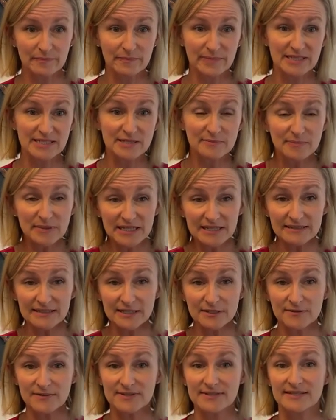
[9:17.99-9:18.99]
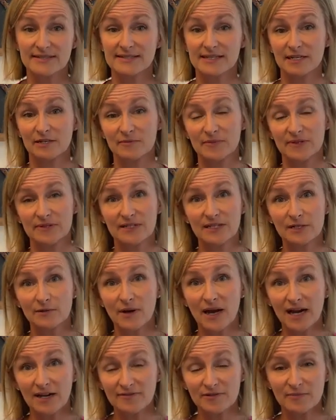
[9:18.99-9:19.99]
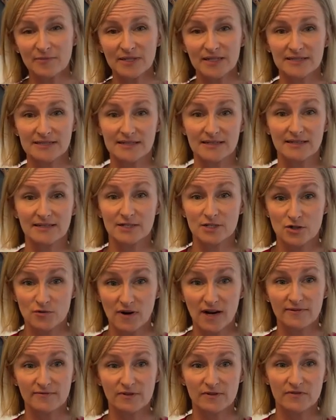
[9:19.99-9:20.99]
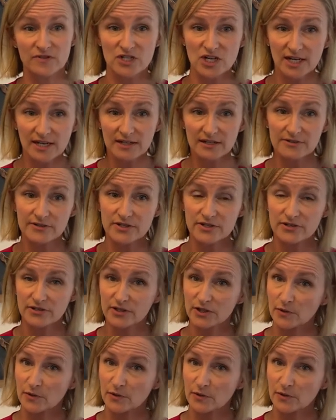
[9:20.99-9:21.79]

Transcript: But to be a leader in sustainability, you have to be a, a driver of change.